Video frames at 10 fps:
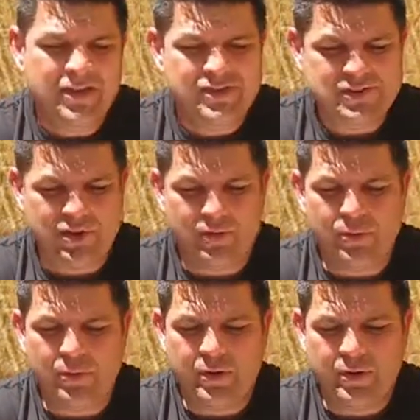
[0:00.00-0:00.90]

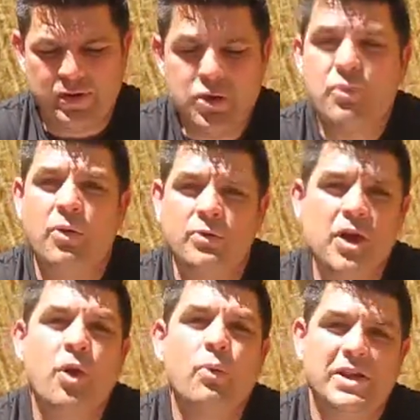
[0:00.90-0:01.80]
So you won't
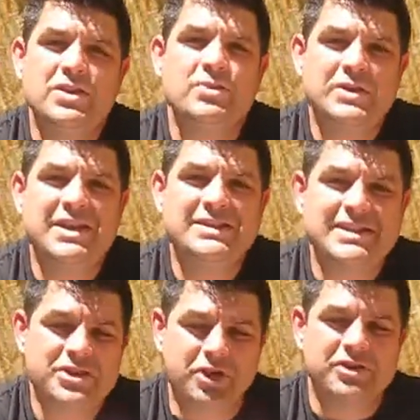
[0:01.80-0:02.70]
know when you need to
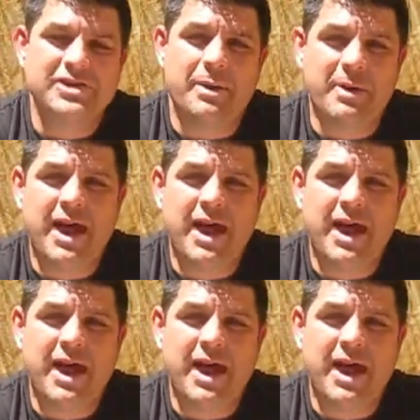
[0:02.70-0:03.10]
charge that